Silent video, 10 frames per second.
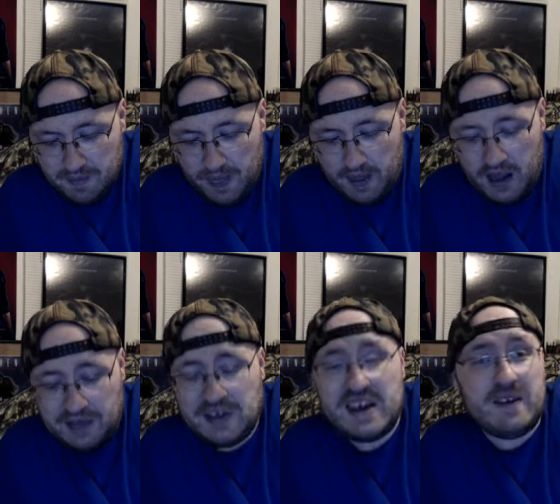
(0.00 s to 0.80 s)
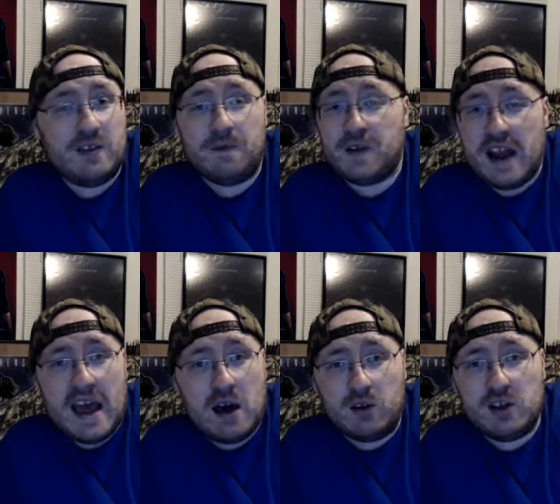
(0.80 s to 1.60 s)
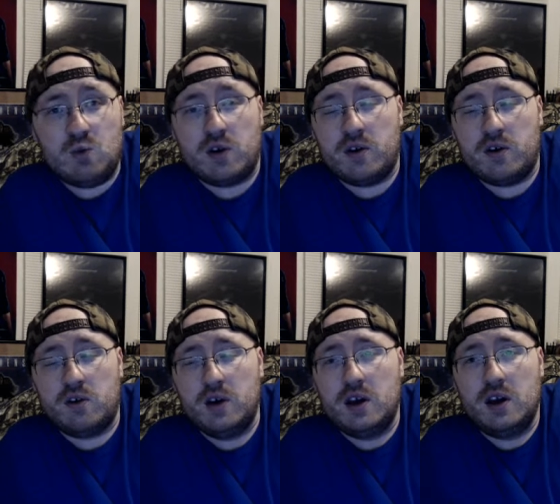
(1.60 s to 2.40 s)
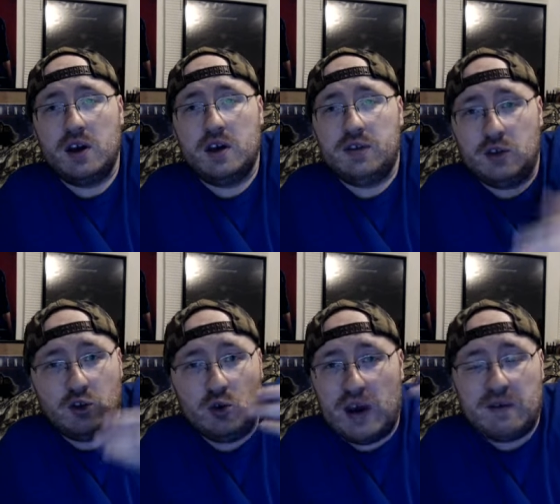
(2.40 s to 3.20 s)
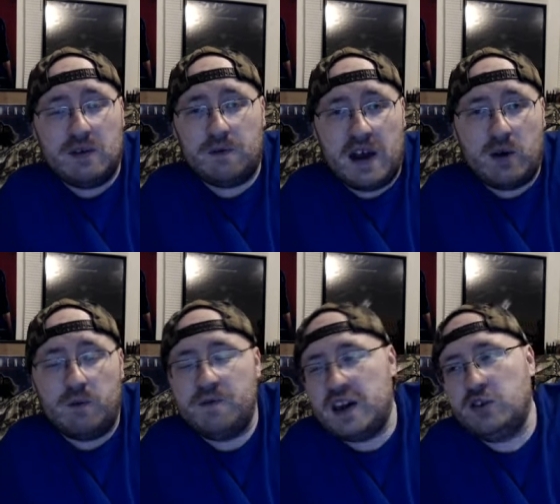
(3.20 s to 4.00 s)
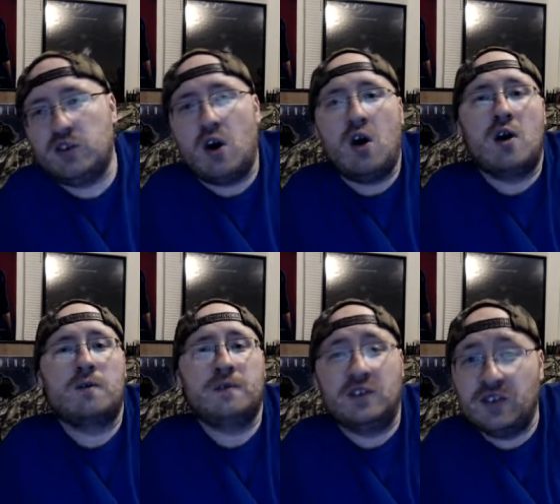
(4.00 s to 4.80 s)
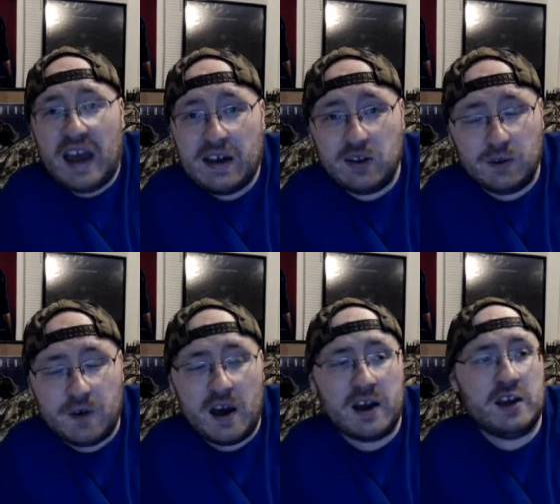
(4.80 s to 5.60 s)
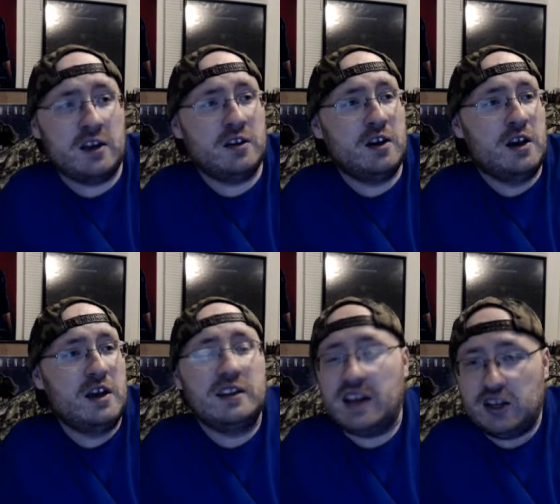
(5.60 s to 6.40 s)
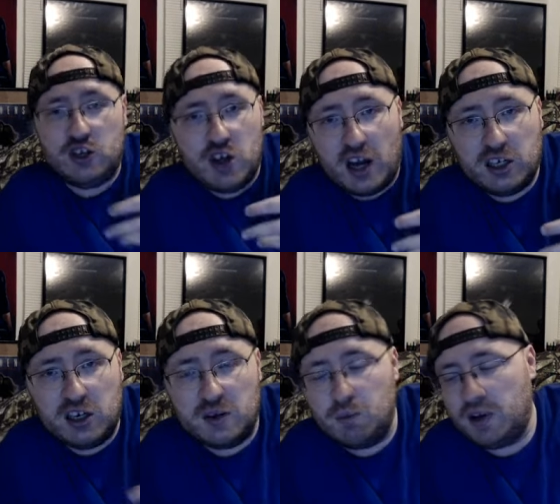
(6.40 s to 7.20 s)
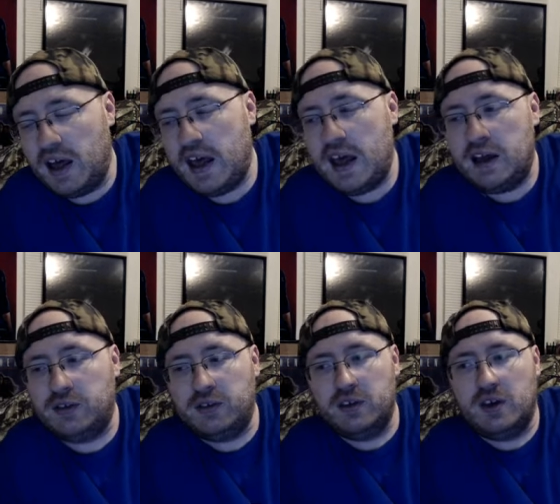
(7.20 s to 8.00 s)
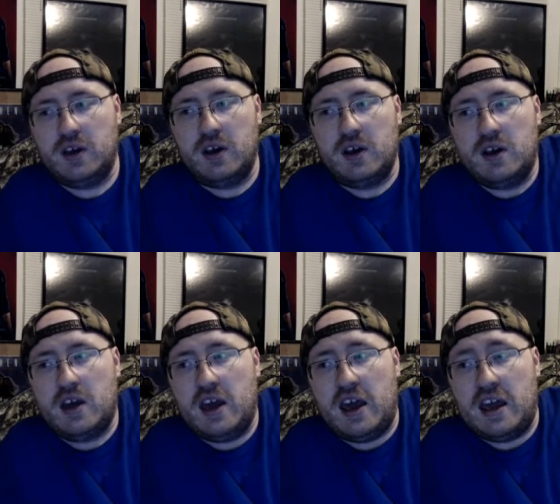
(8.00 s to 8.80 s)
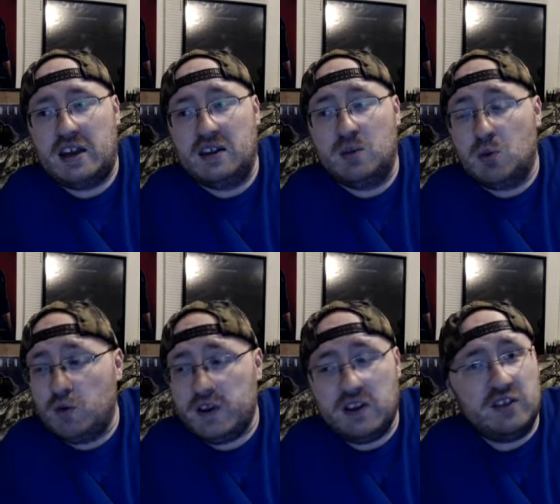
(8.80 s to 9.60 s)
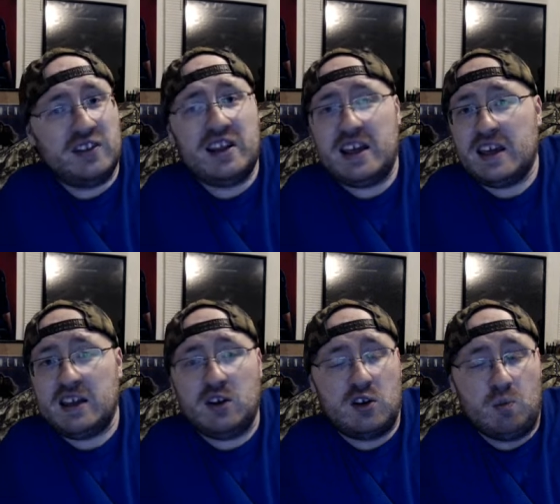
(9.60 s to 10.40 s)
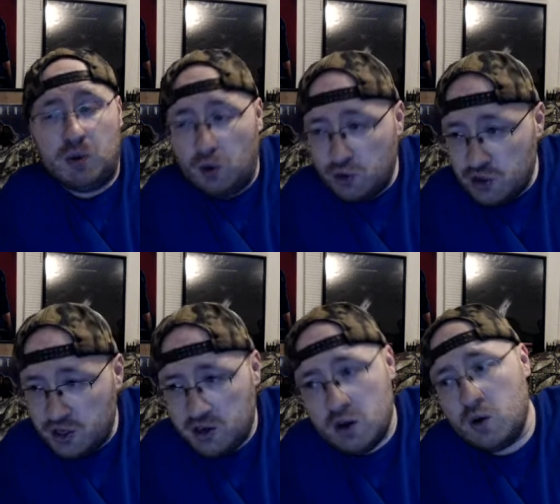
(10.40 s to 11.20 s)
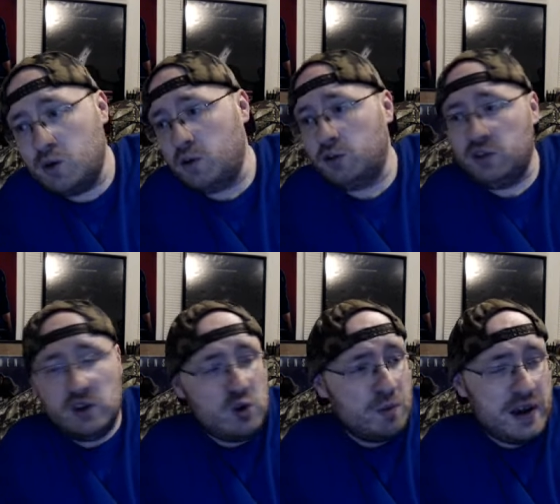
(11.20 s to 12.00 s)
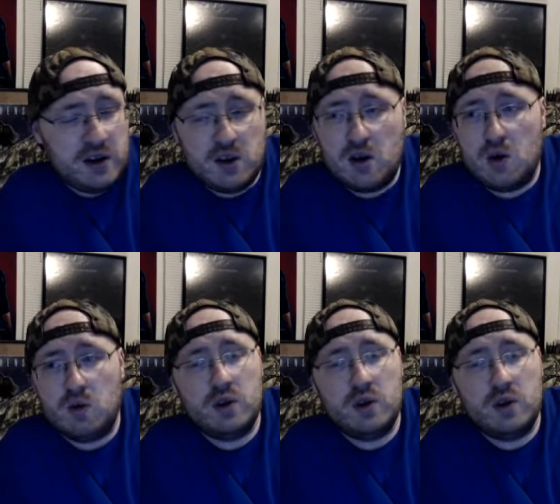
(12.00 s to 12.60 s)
Uh, the the finale where the two have their final face-off is satisfying. Nice shotgun blast. And the movie doesn't end on a bullshit note or a sequel bait note.